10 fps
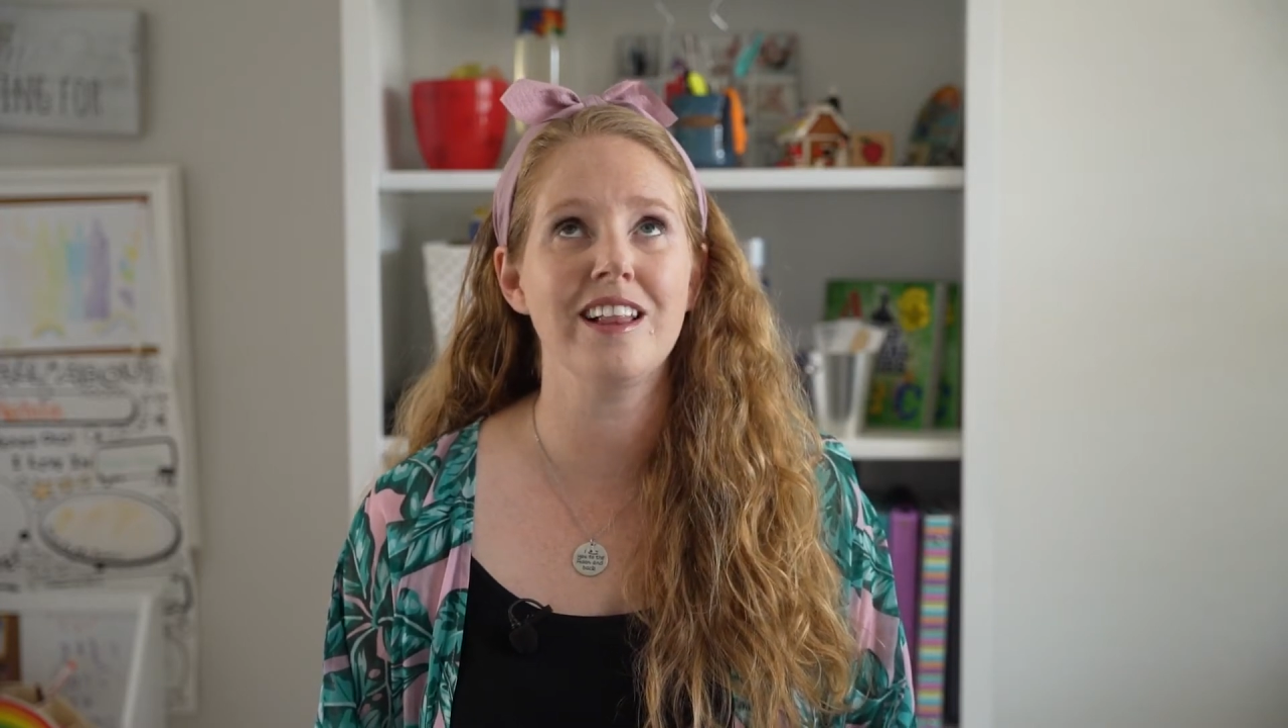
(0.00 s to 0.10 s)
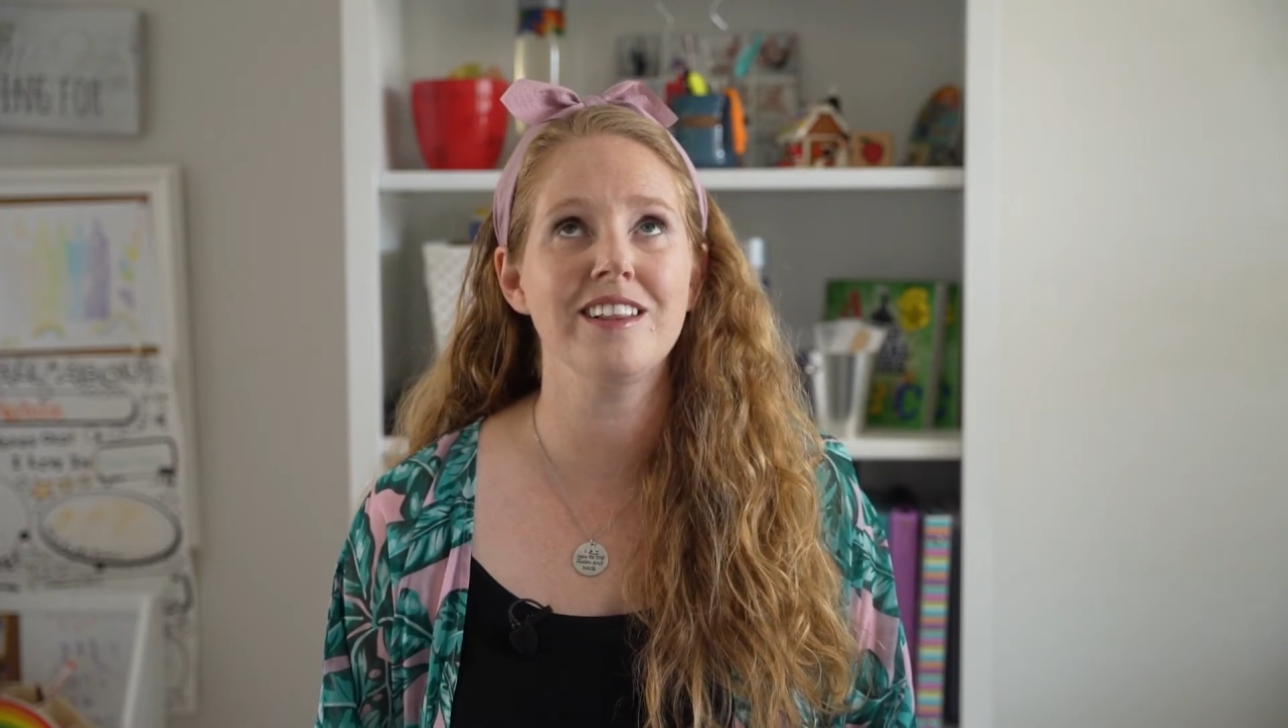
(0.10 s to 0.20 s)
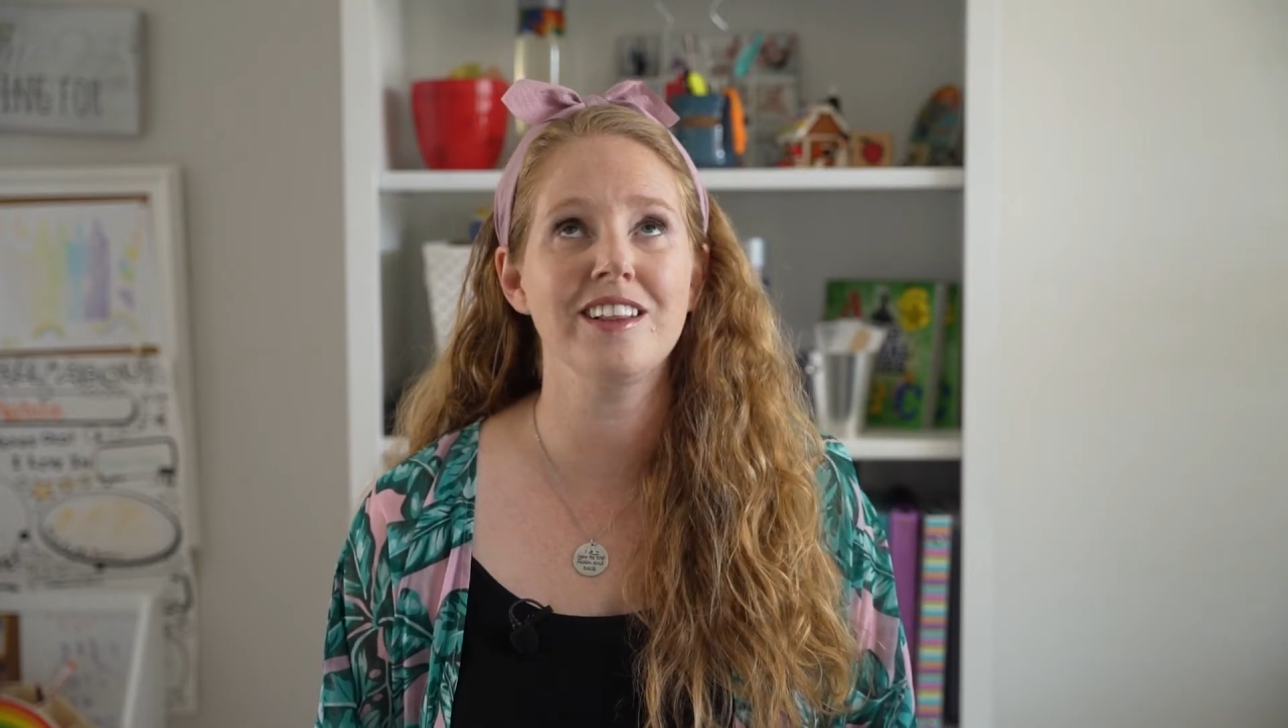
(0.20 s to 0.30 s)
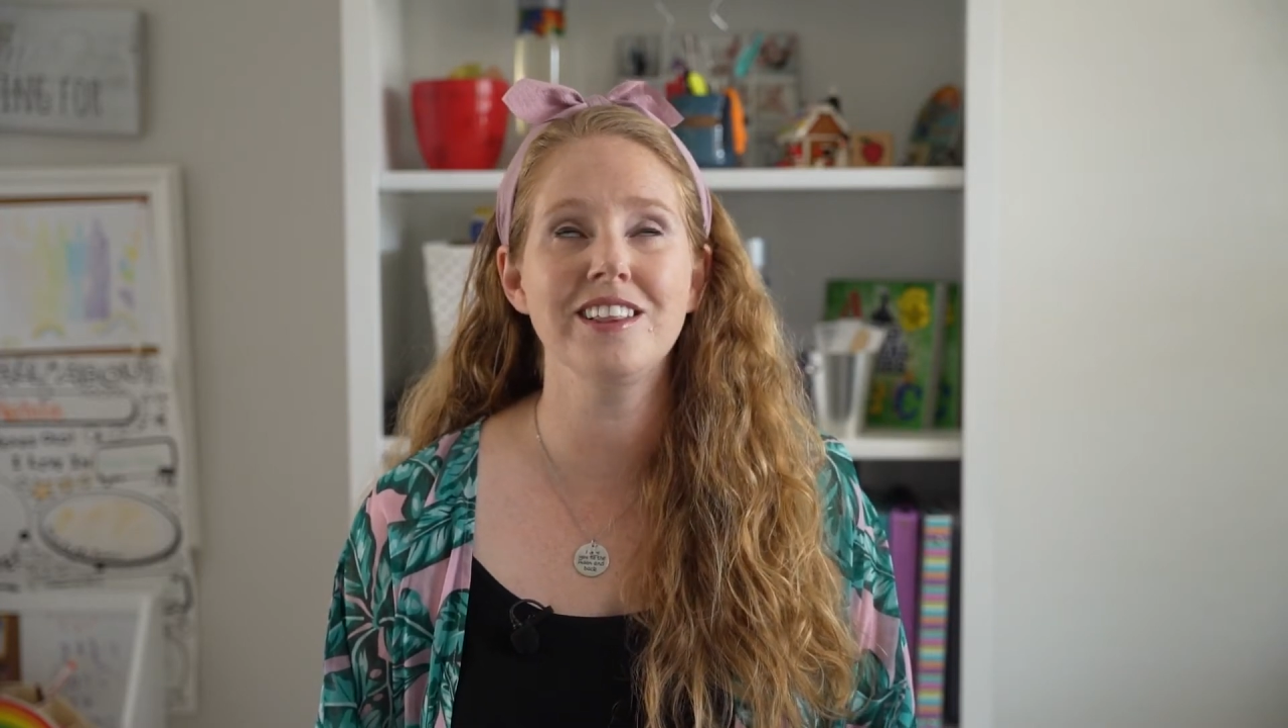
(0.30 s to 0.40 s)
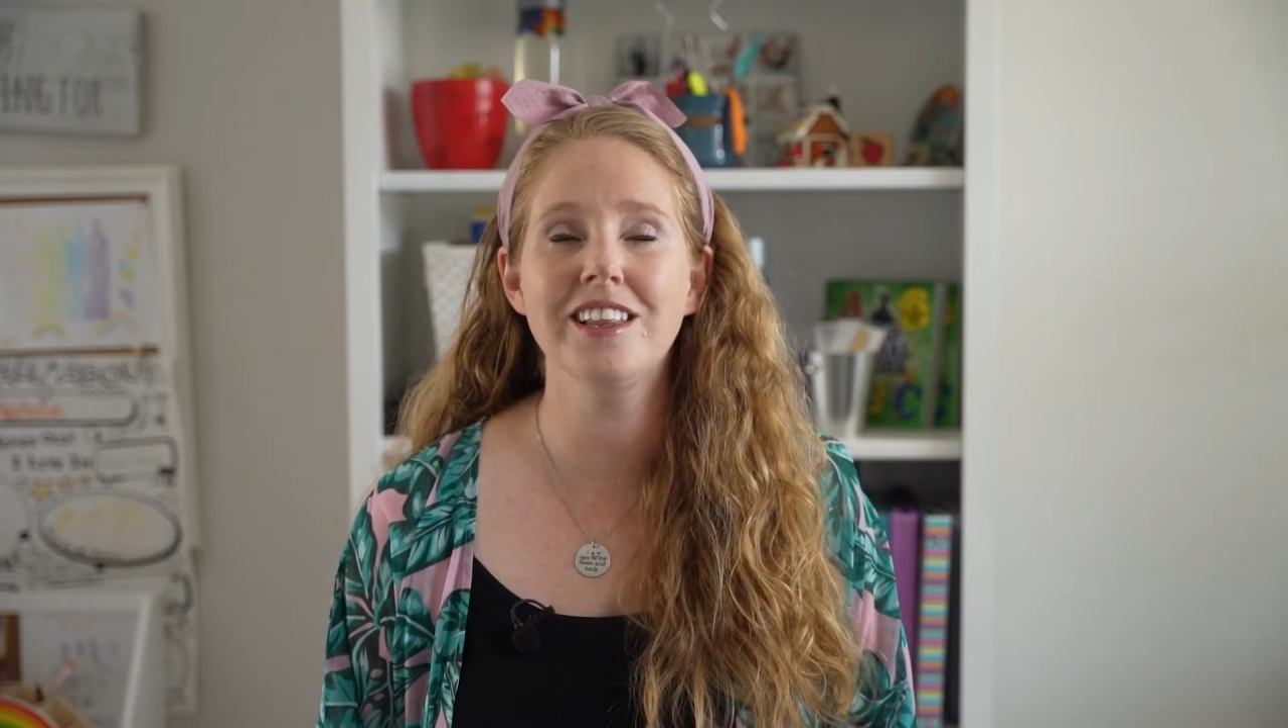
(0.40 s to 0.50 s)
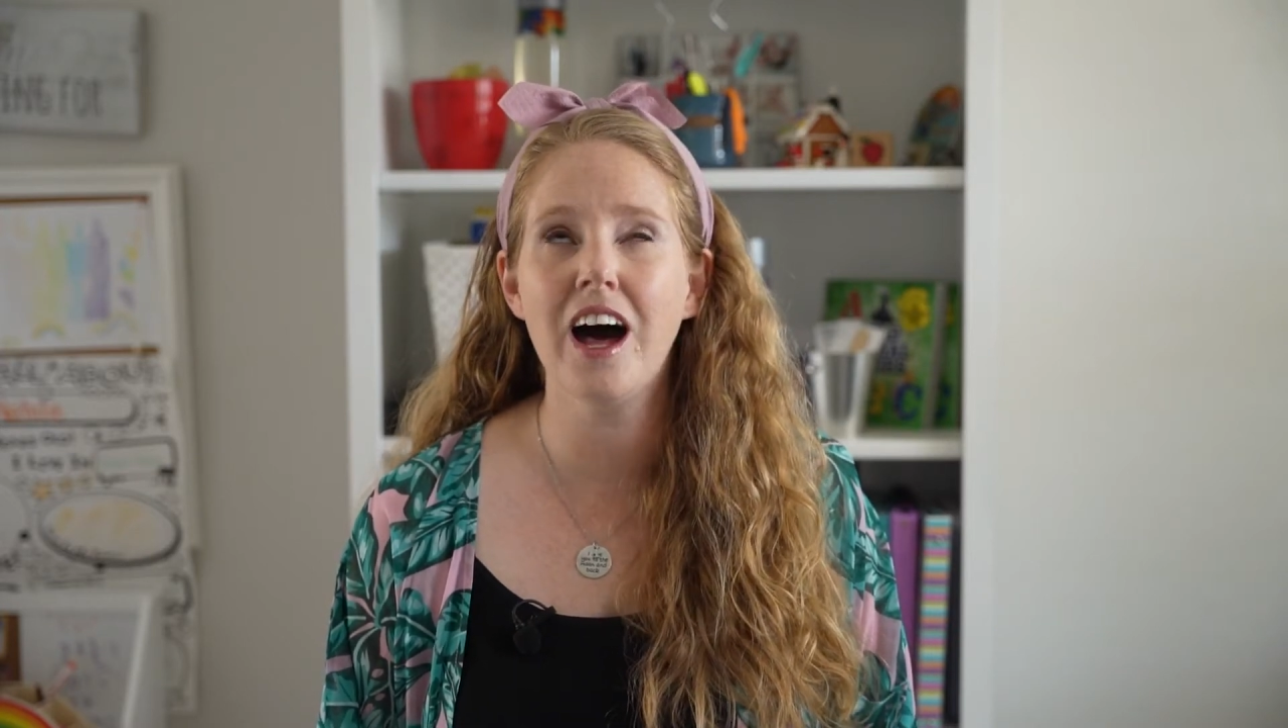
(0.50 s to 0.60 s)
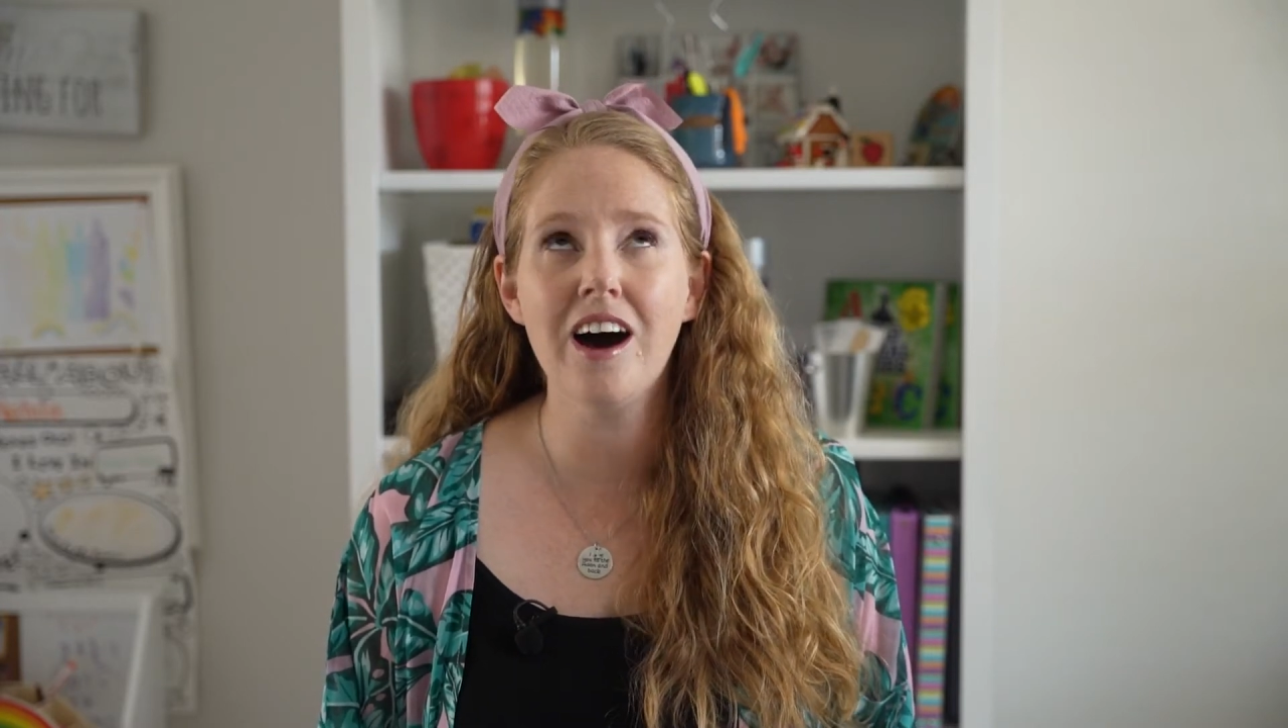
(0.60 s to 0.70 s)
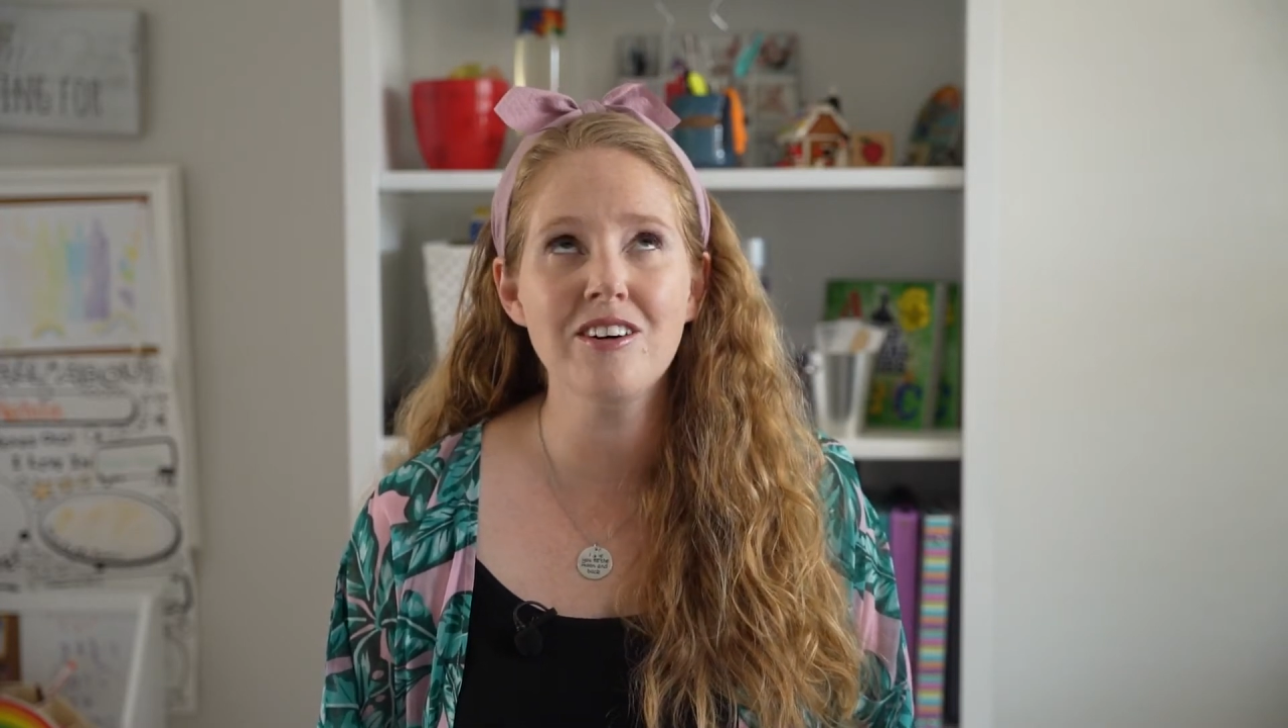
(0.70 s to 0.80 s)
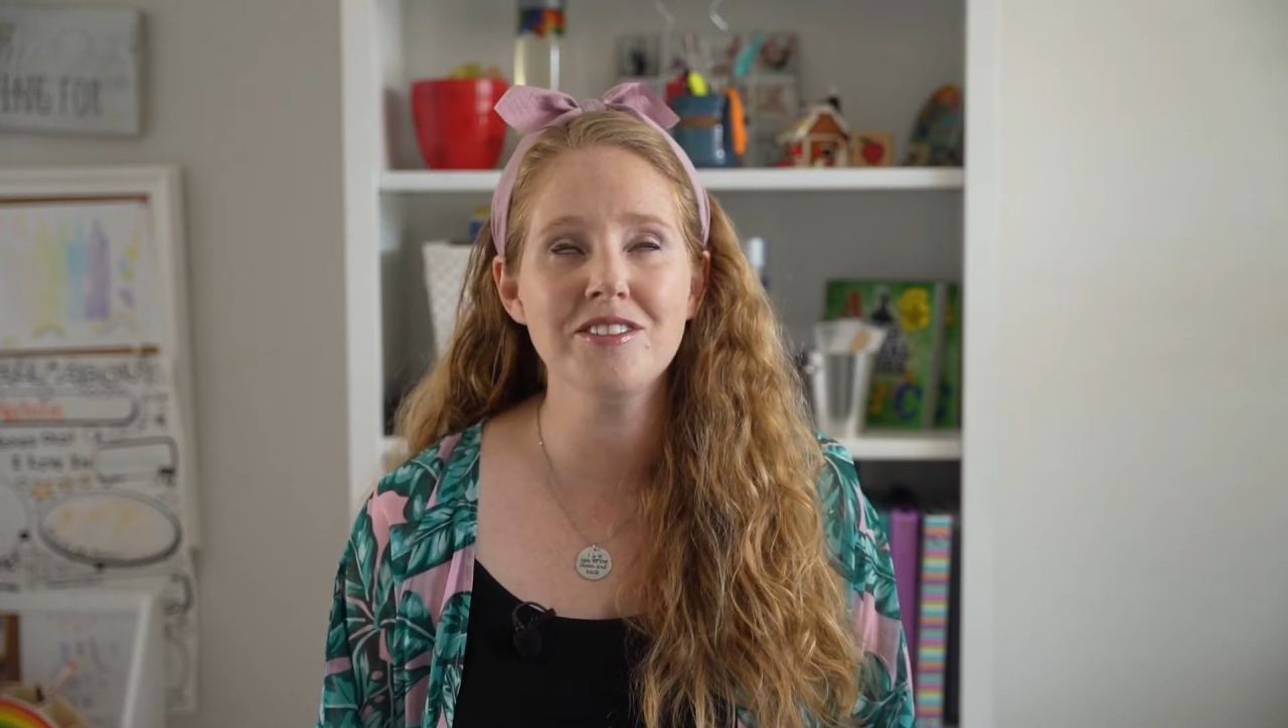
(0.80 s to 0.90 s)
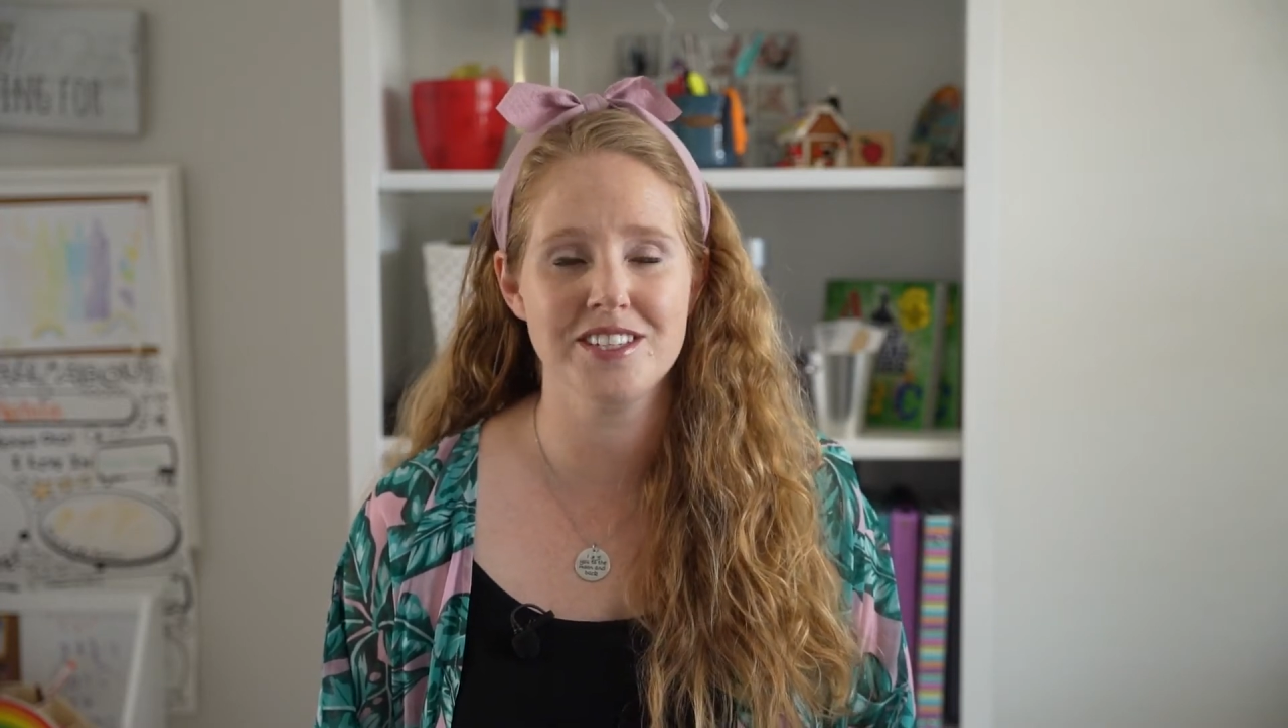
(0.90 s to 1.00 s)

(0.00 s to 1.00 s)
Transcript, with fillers: love